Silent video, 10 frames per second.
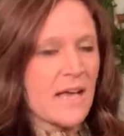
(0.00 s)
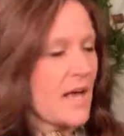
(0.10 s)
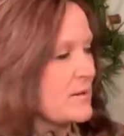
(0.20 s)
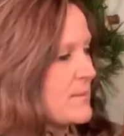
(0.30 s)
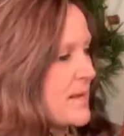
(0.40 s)

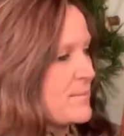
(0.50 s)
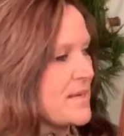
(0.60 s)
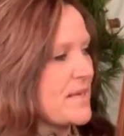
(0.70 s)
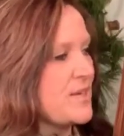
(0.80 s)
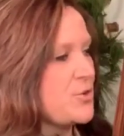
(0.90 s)
and maybe
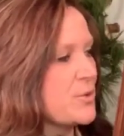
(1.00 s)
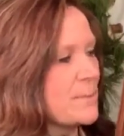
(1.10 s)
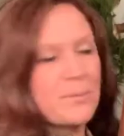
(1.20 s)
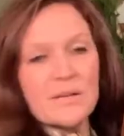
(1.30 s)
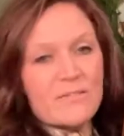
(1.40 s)
you could
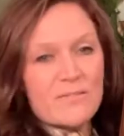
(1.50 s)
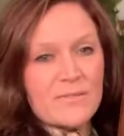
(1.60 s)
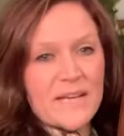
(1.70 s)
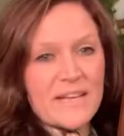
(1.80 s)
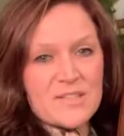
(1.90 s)
put a
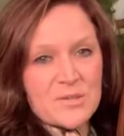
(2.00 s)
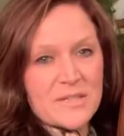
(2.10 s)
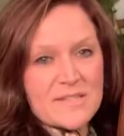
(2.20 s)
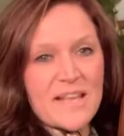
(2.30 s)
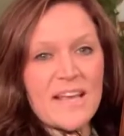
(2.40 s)
phrase or a
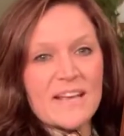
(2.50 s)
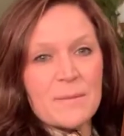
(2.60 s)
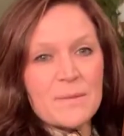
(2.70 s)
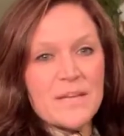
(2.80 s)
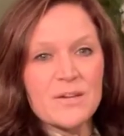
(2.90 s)
saying up here.